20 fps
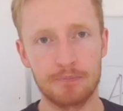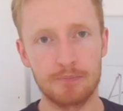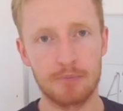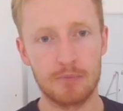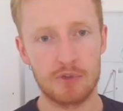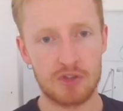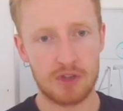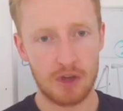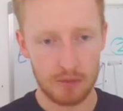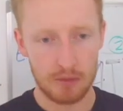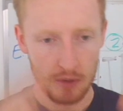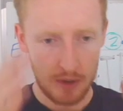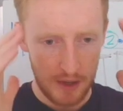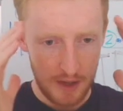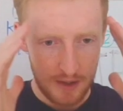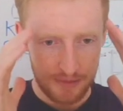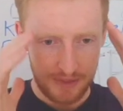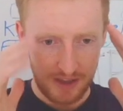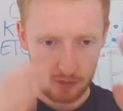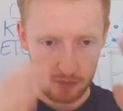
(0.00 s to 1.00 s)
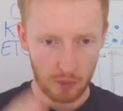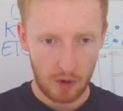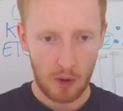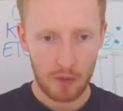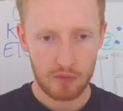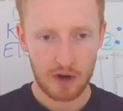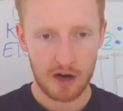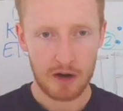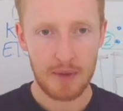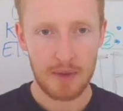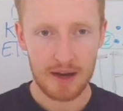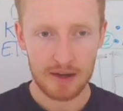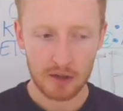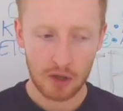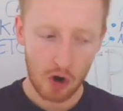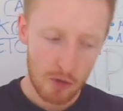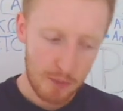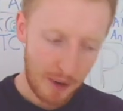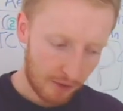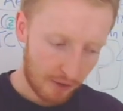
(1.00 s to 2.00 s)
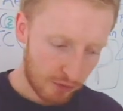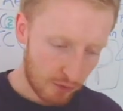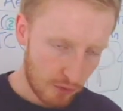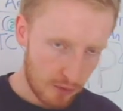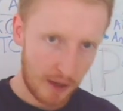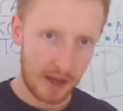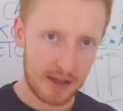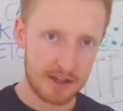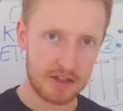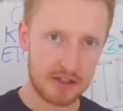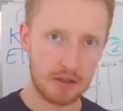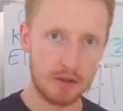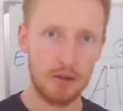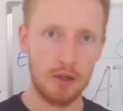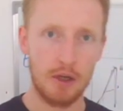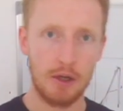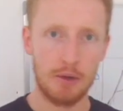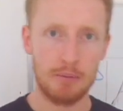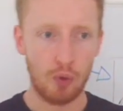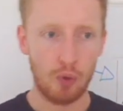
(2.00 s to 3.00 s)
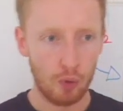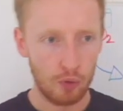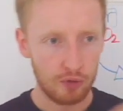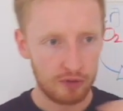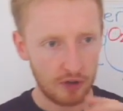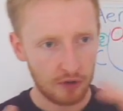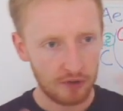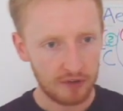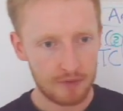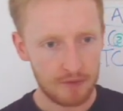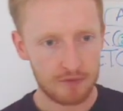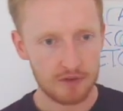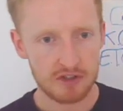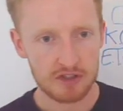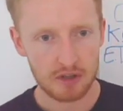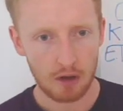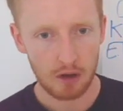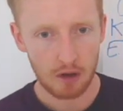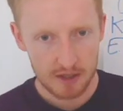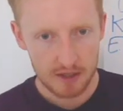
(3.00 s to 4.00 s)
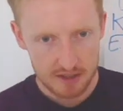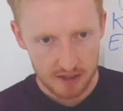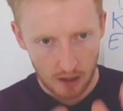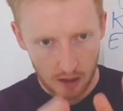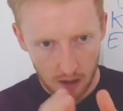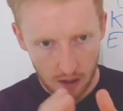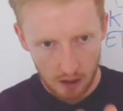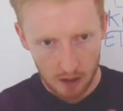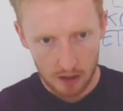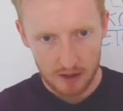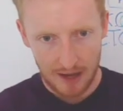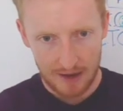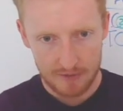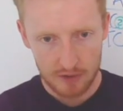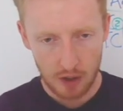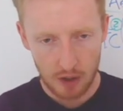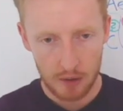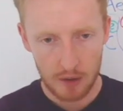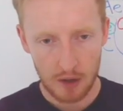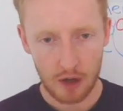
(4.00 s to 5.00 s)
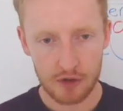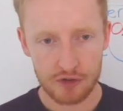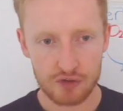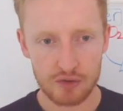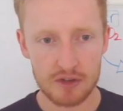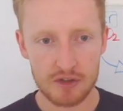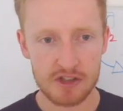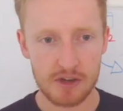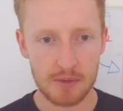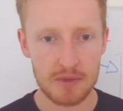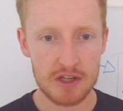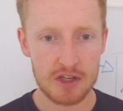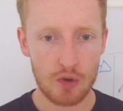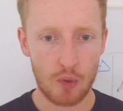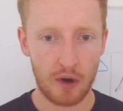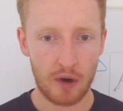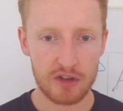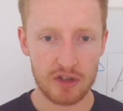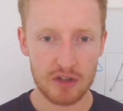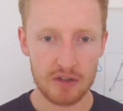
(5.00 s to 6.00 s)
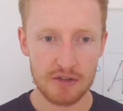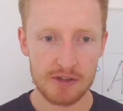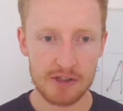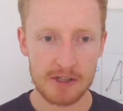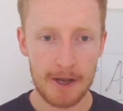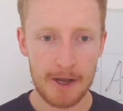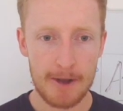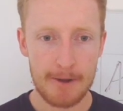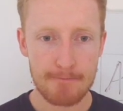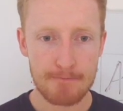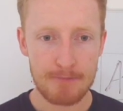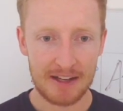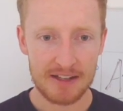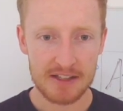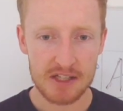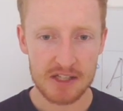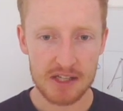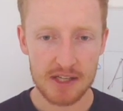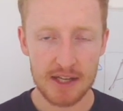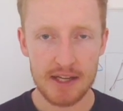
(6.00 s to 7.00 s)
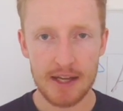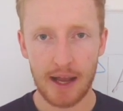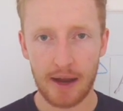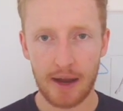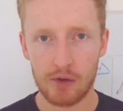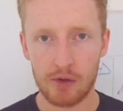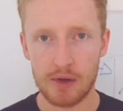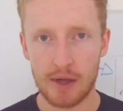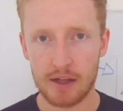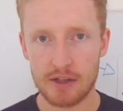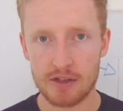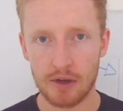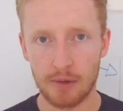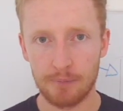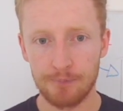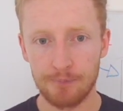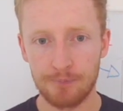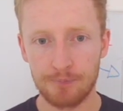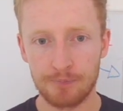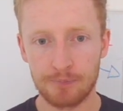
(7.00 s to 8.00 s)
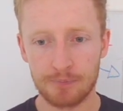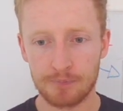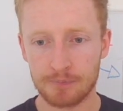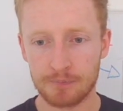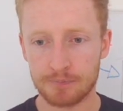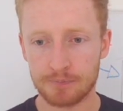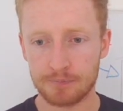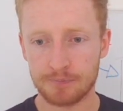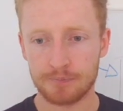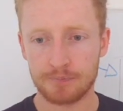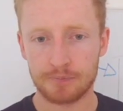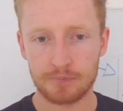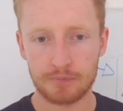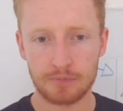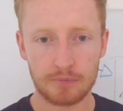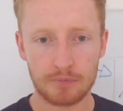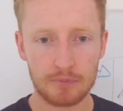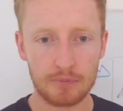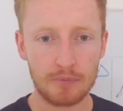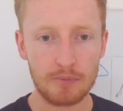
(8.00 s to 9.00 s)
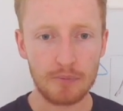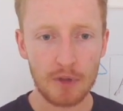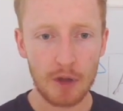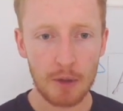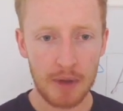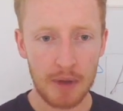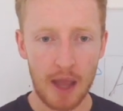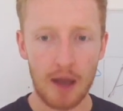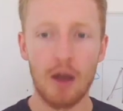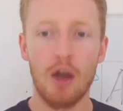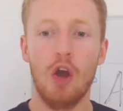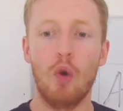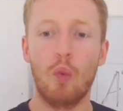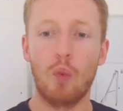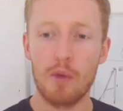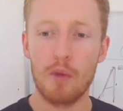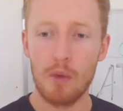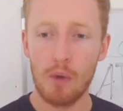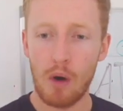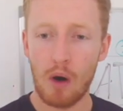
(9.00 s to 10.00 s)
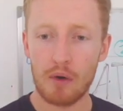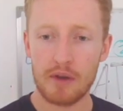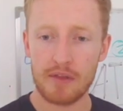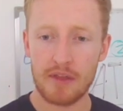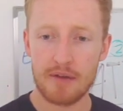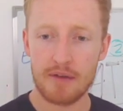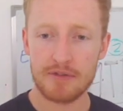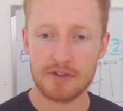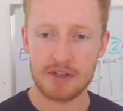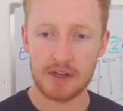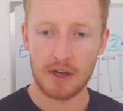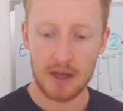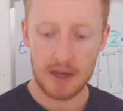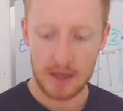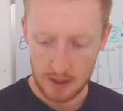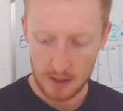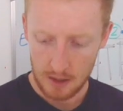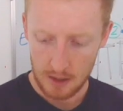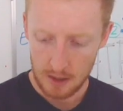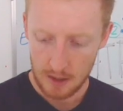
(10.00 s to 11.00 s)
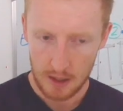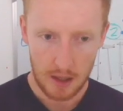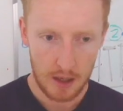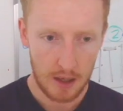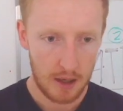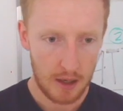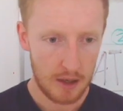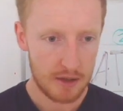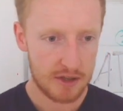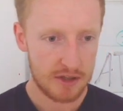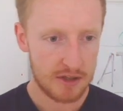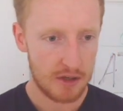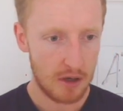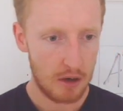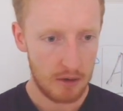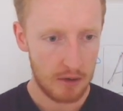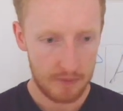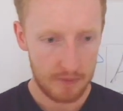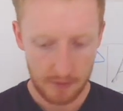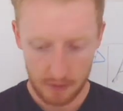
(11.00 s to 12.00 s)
So that's what I recommend. Go back through the lesson, pause it on different slides, have a go at answering some of these questions, and see how you get on. But yeah, we will hold it there for today. Uh, so if I